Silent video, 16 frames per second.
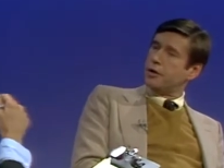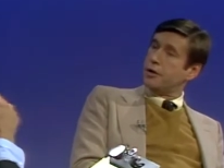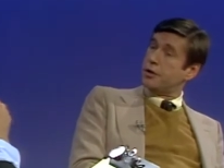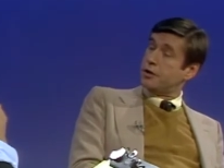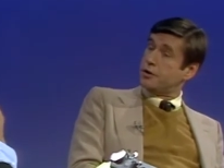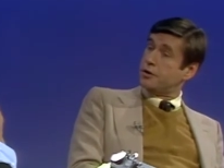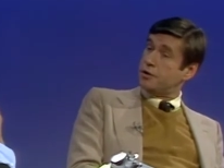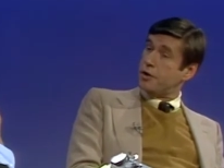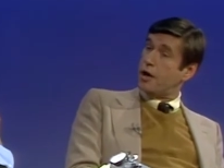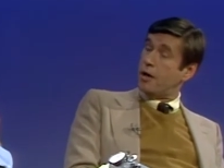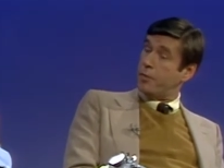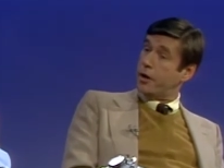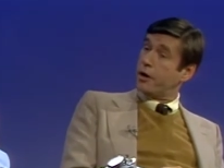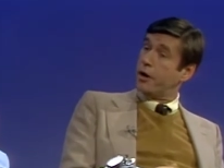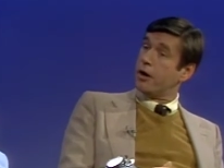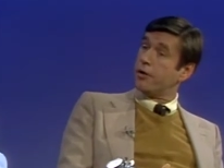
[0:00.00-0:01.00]
in his
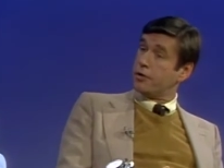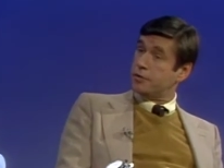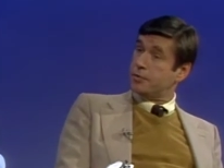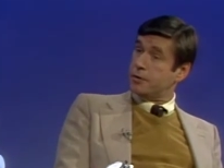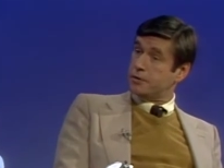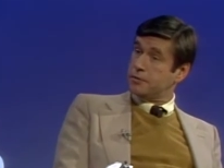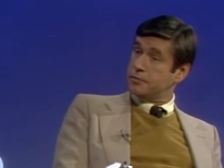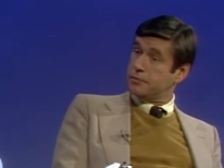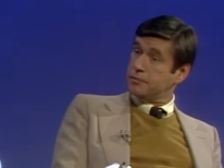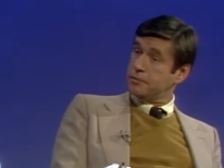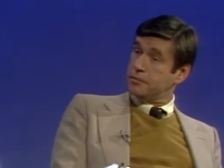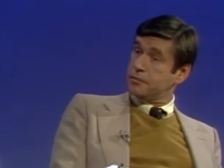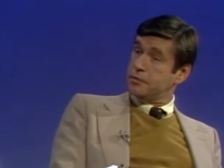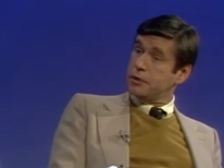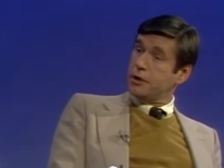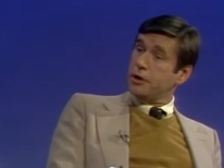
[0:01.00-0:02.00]
job, a congressman,
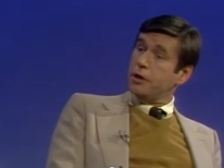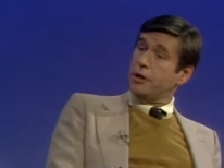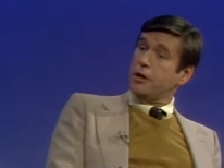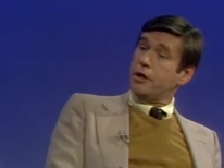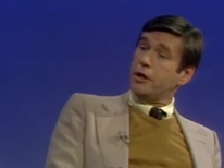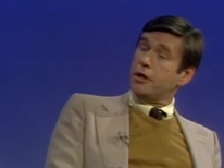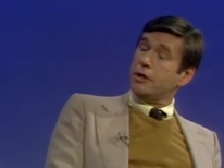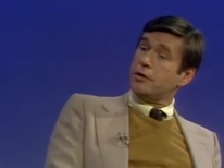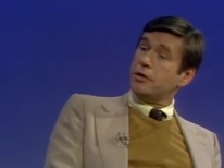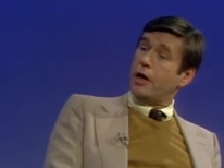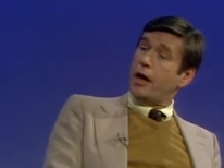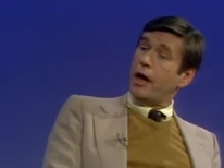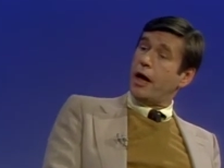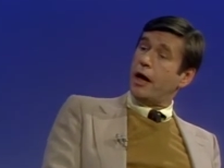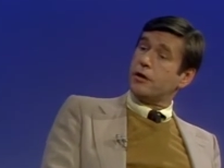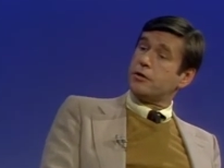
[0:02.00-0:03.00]
is
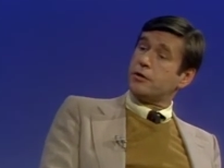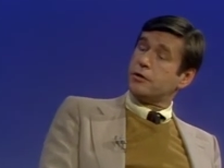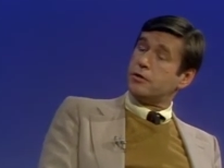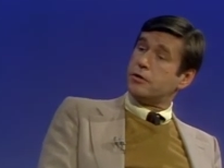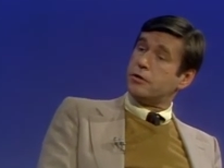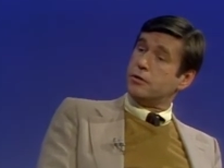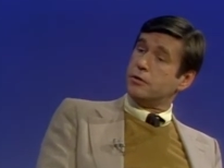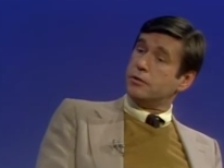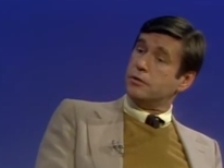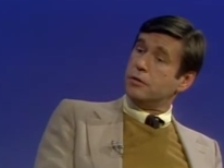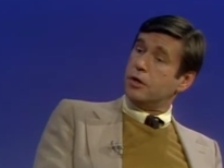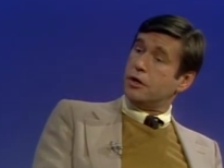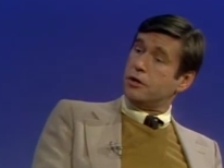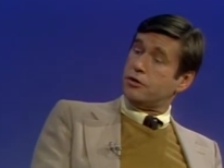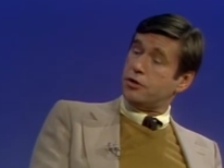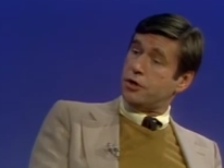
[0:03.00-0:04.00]
asked to
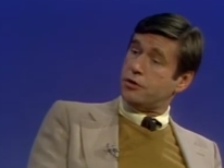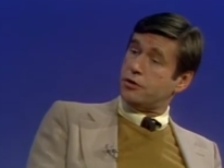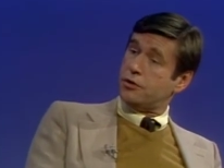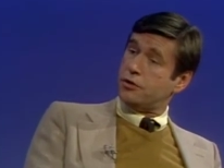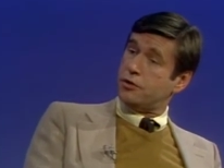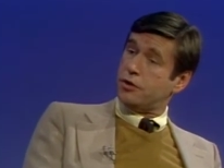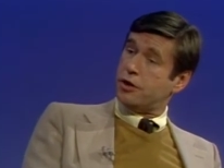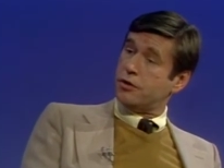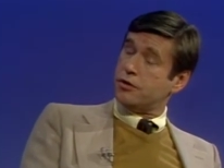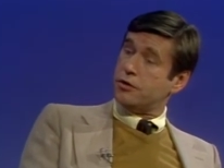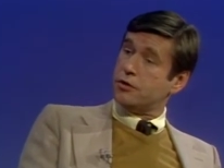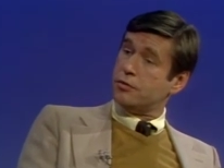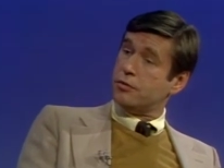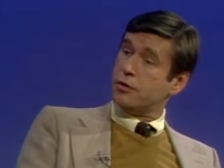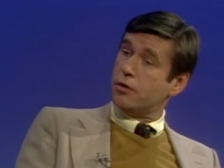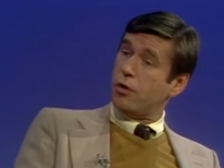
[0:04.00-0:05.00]
assist
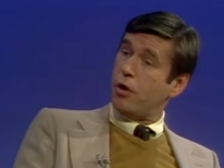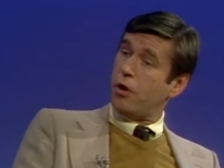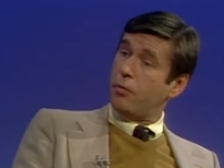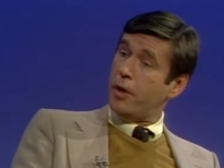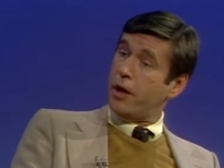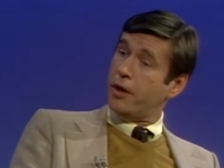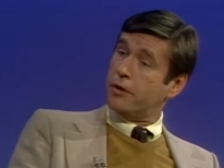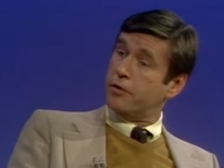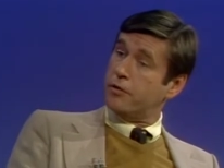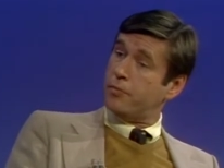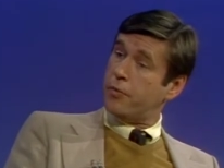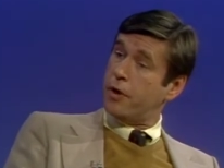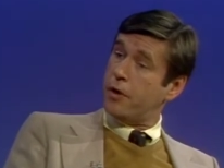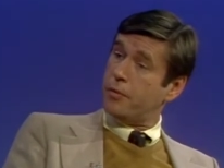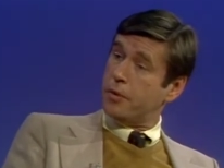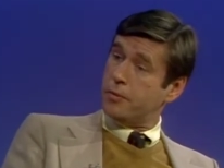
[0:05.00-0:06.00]
citizens with all manner of
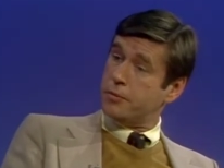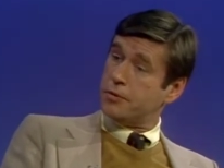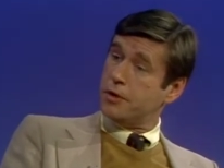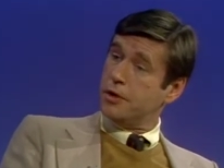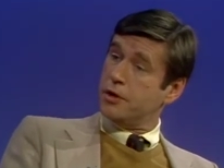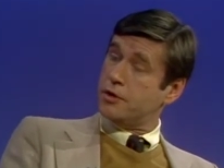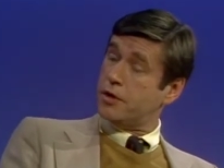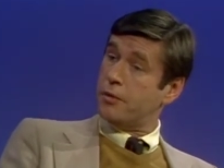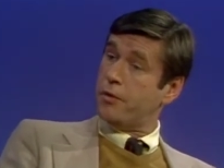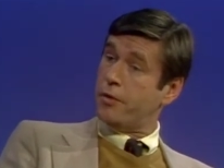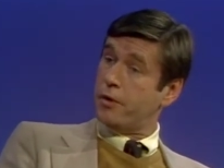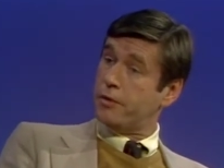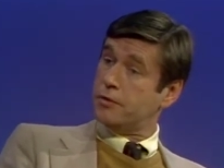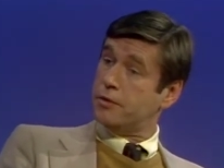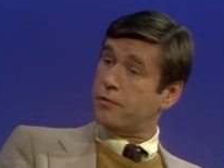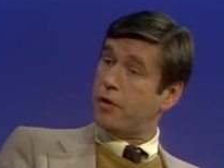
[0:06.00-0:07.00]
problems. Some of
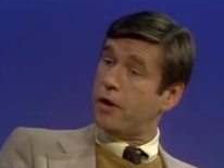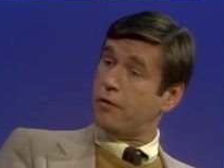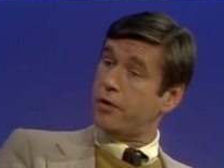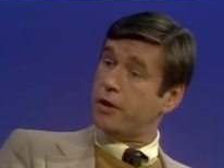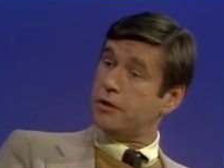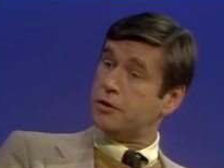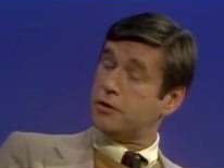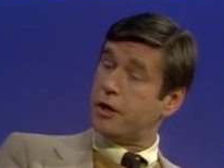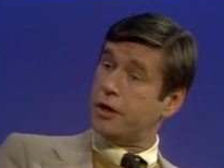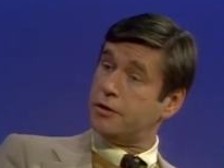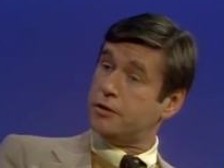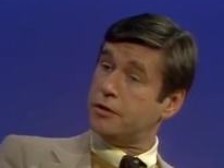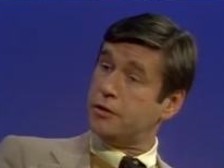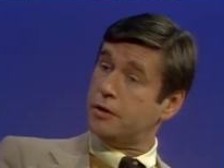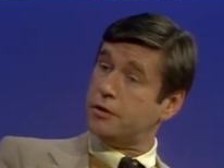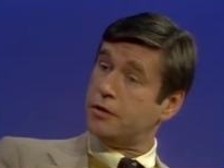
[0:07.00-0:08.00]
those involve
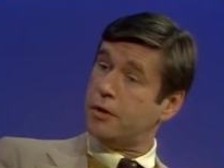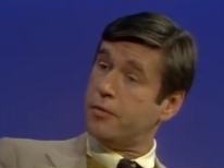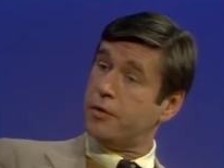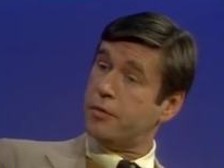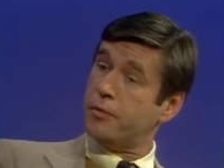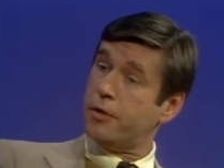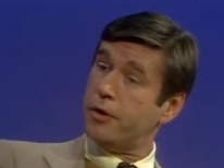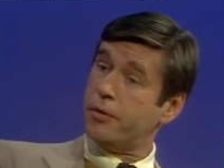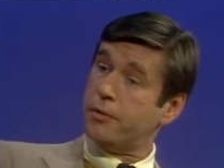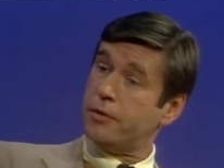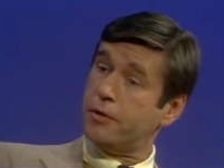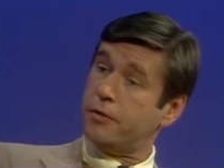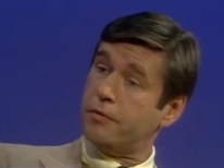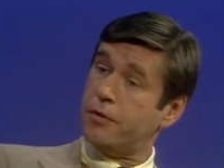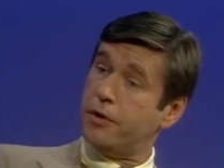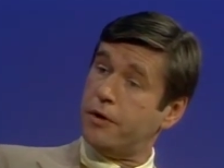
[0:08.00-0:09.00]
legislation, and some of them don't.
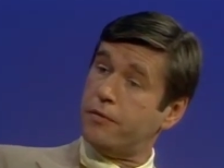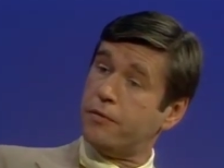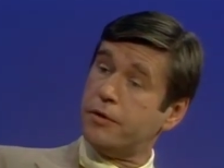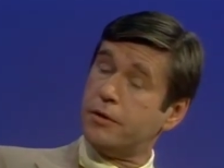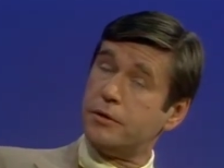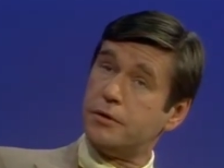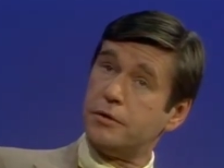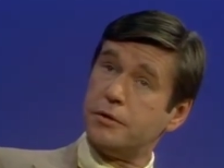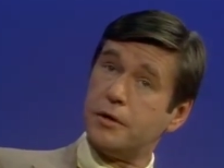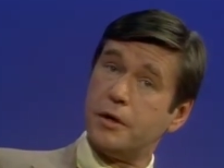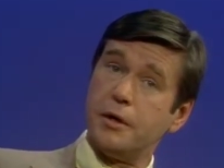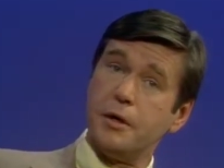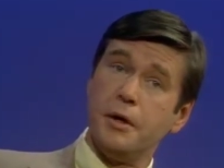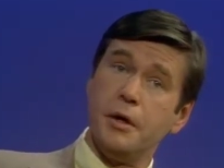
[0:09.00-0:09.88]
If the difference uh,